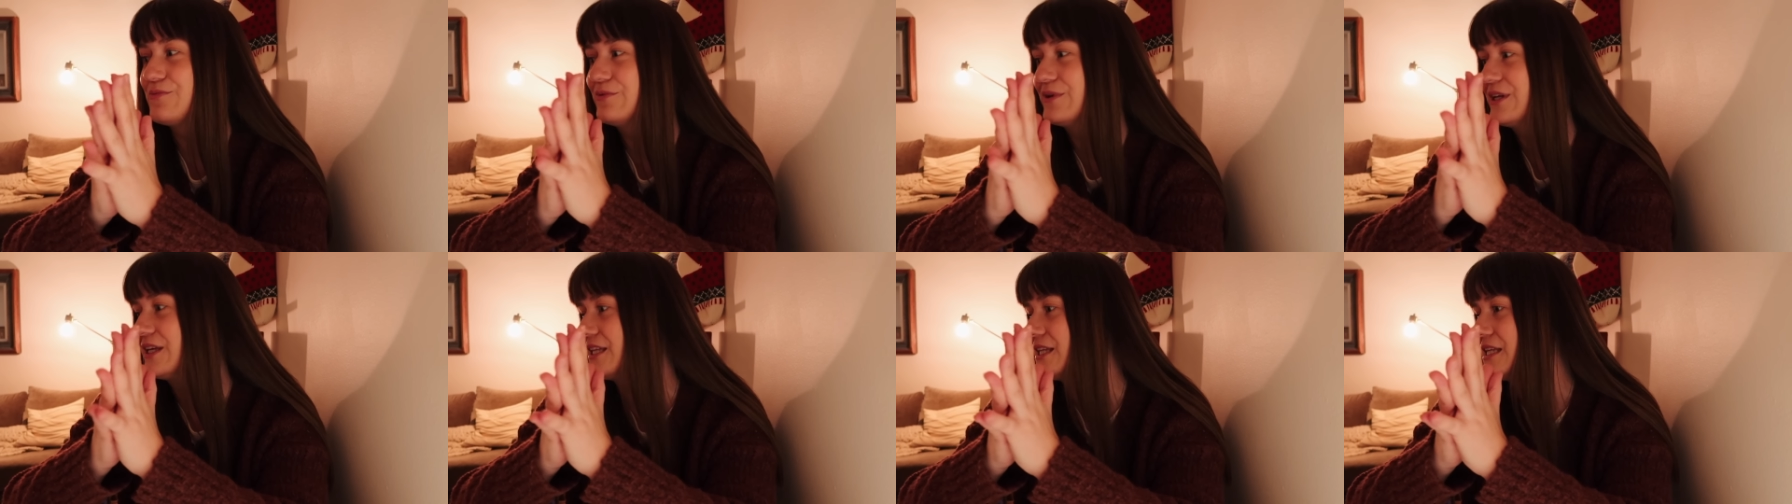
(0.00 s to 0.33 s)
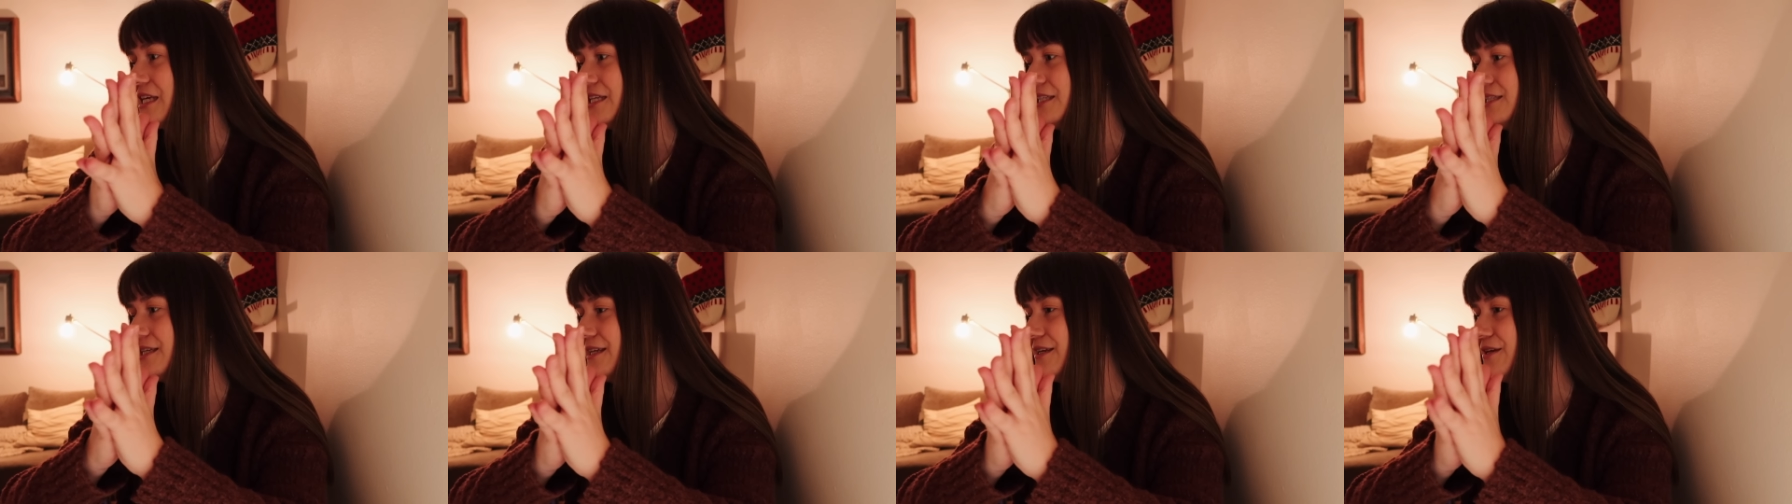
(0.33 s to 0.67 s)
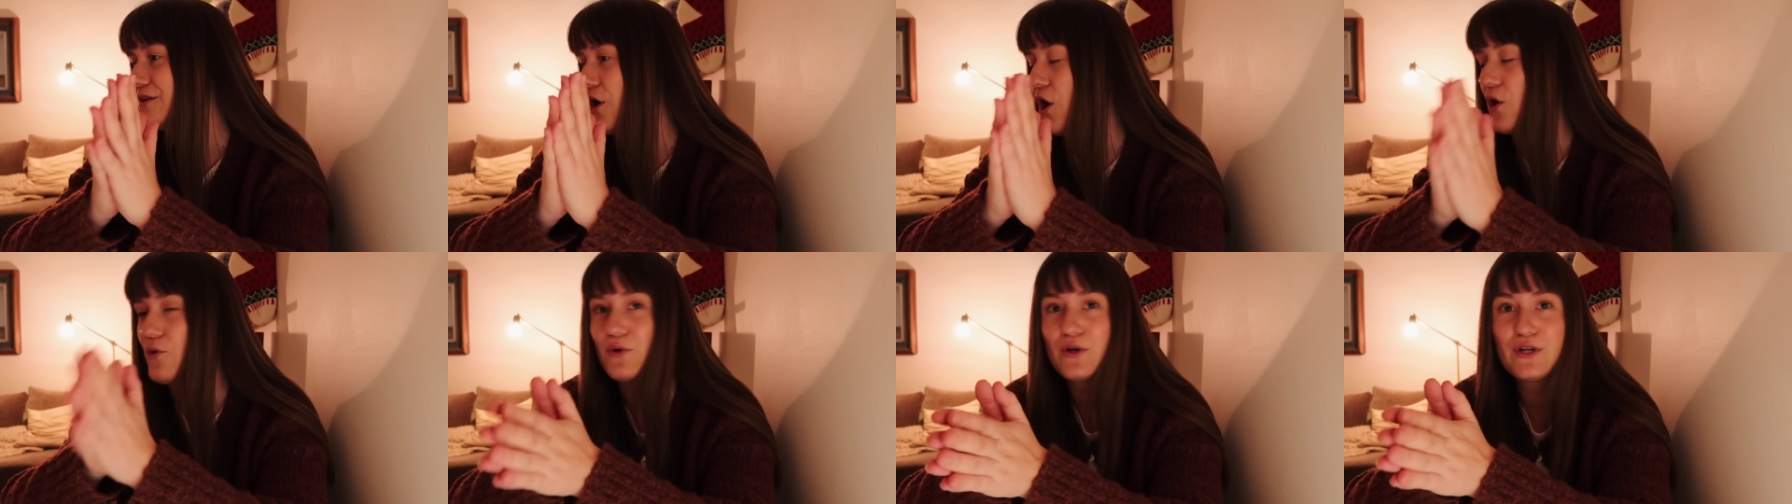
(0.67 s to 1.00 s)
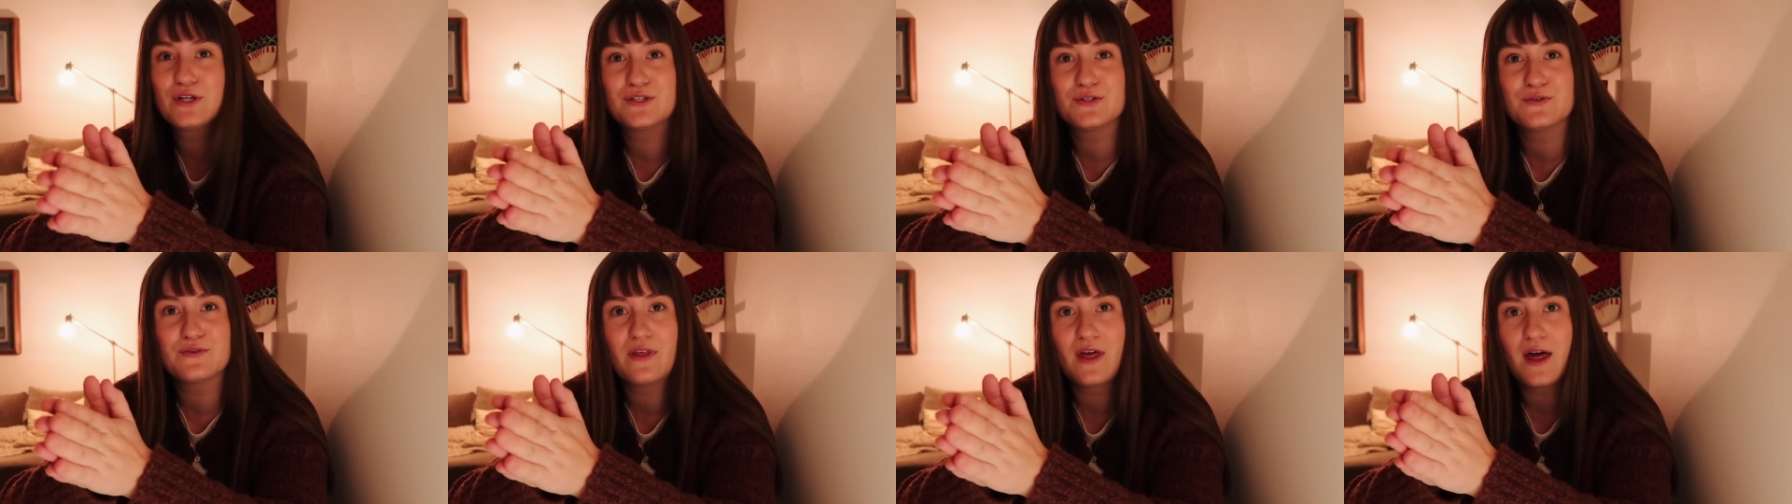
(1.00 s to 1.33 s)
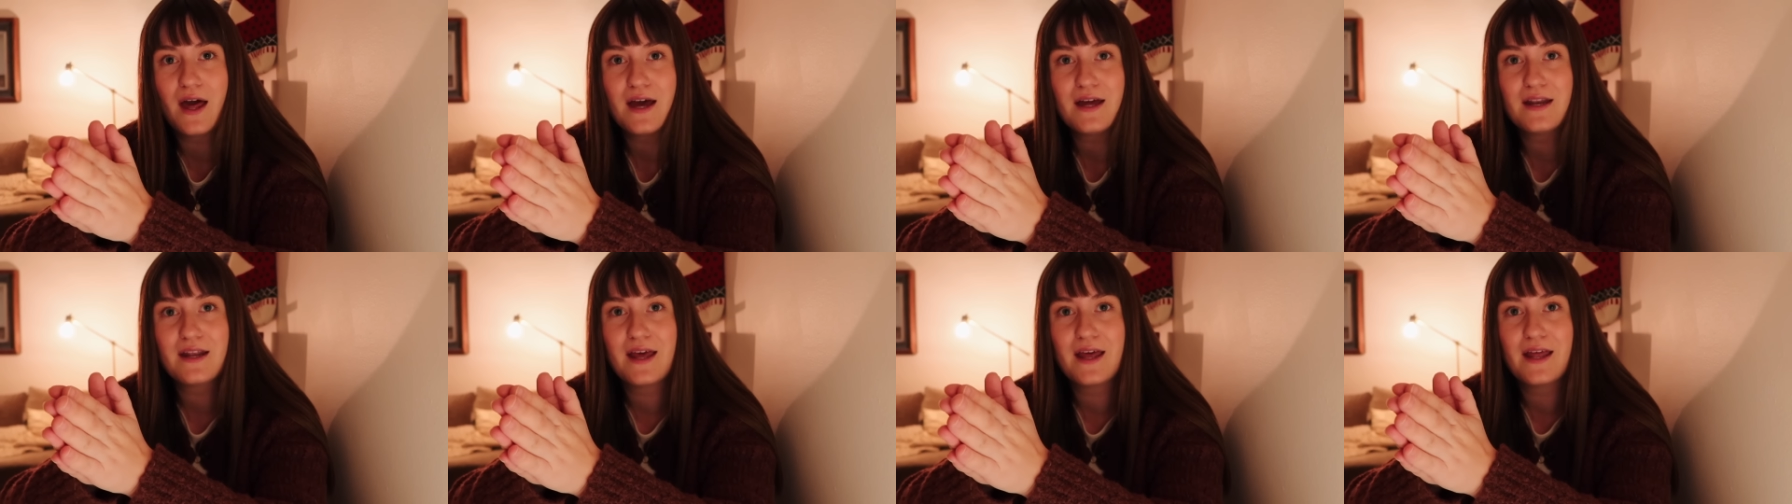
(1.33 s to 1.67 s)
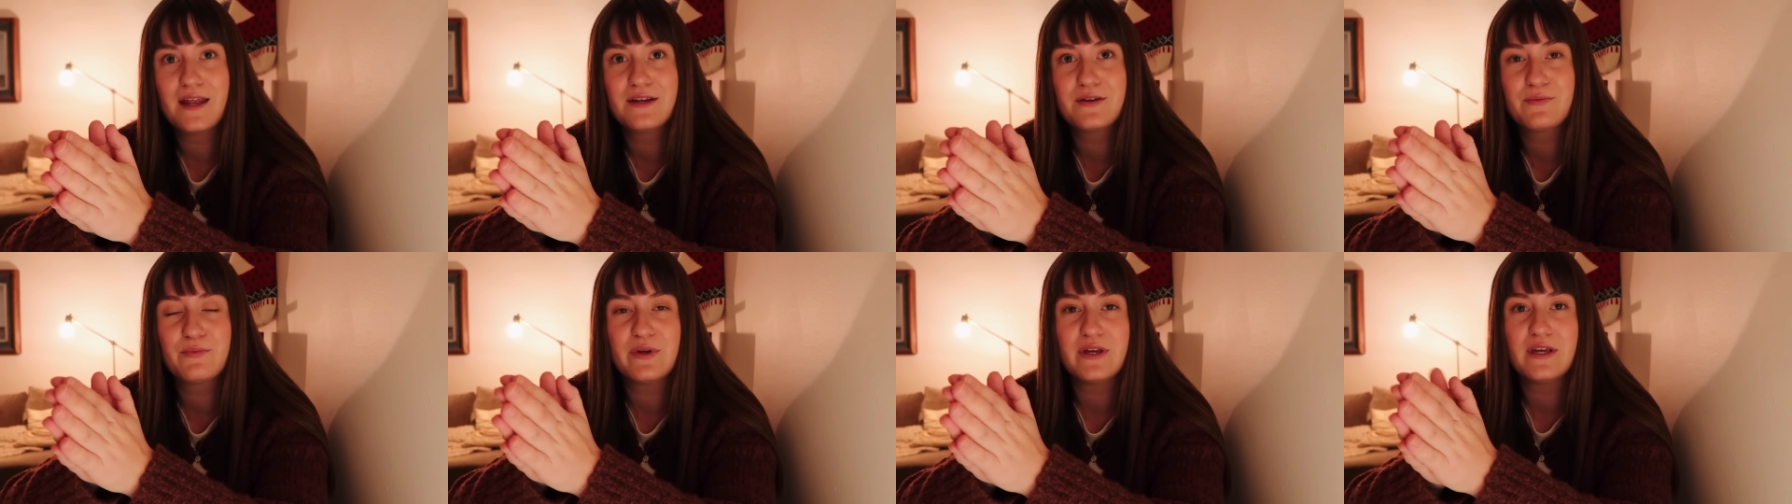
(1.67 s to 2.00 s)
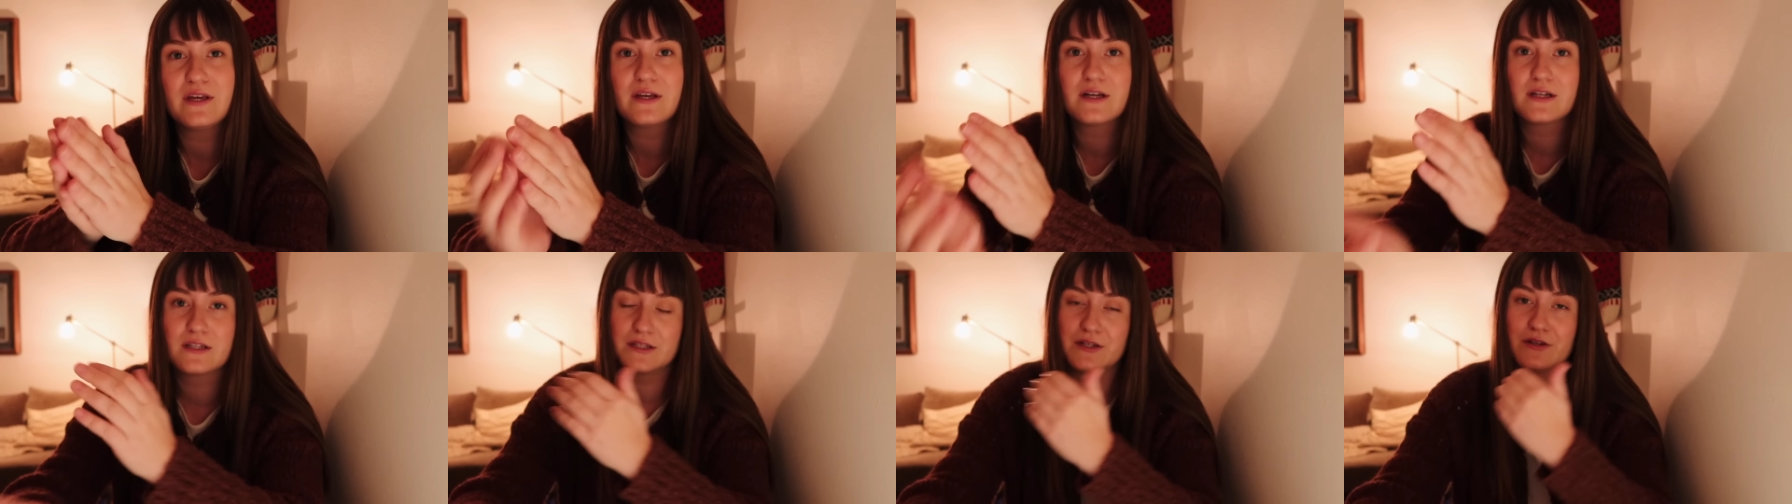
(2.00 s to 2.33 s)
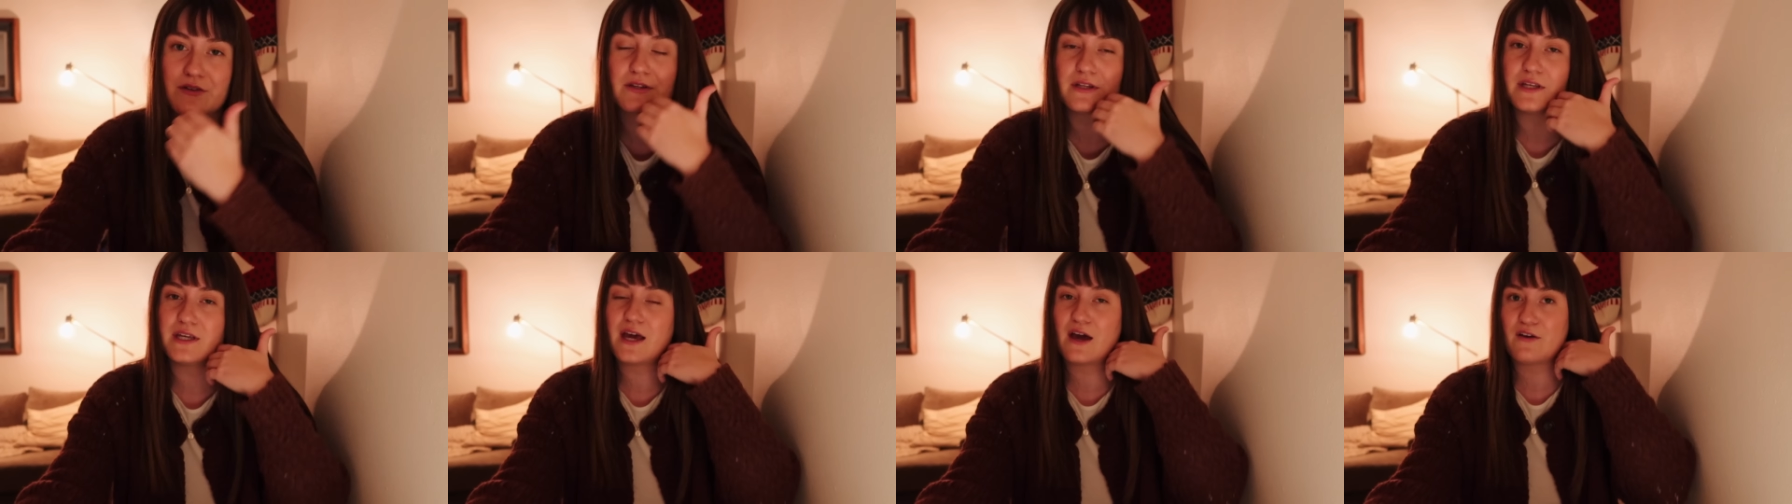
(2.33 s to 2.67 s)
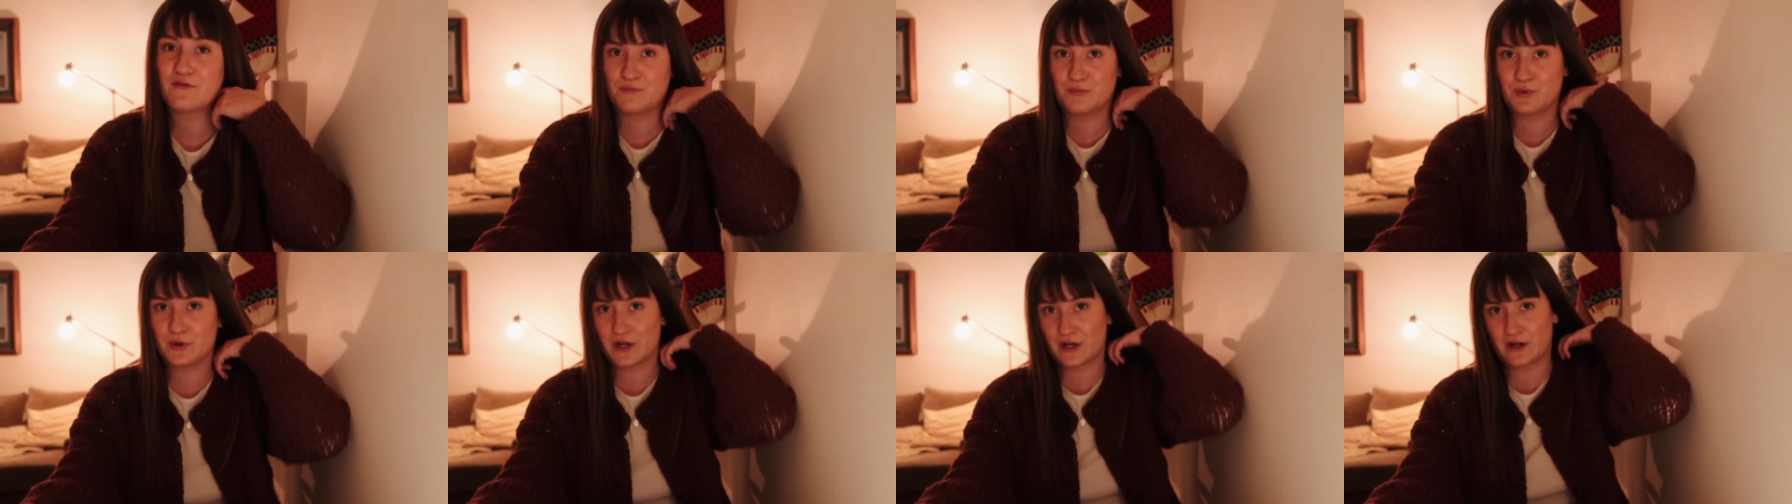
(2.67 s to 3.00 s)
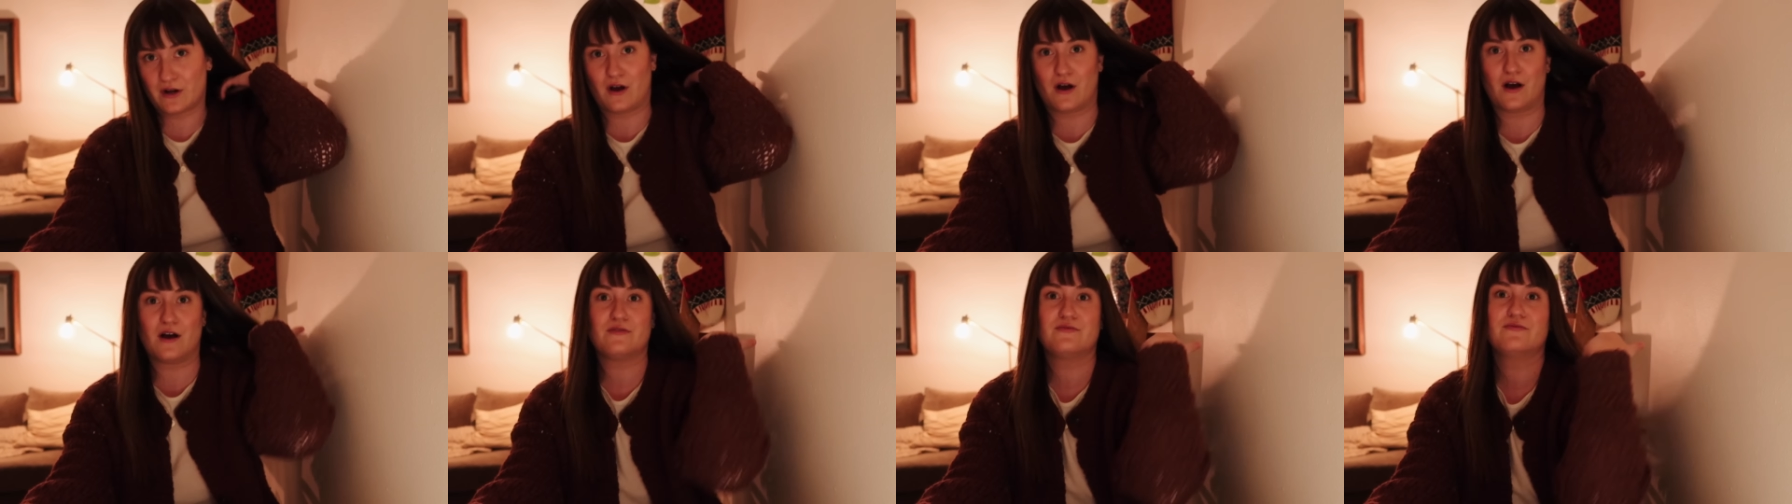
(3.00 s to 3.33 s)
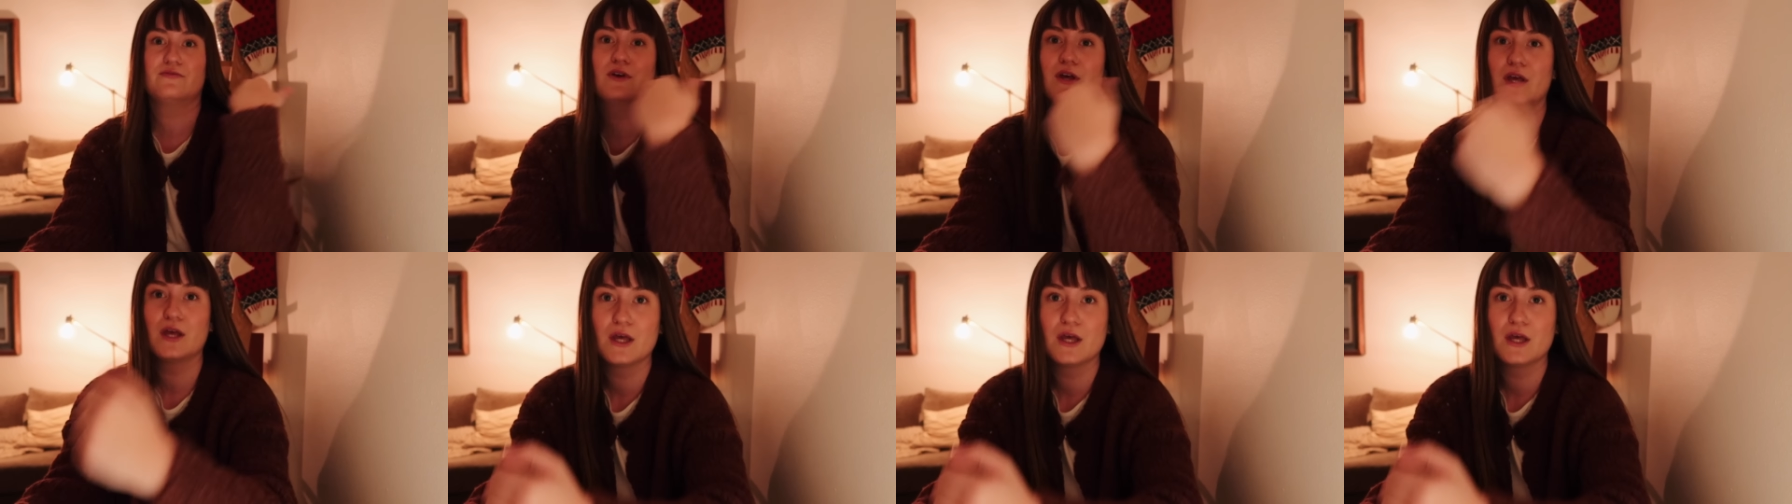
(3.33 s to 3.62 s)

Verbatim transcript: really did not want to do that and we clearly have put it off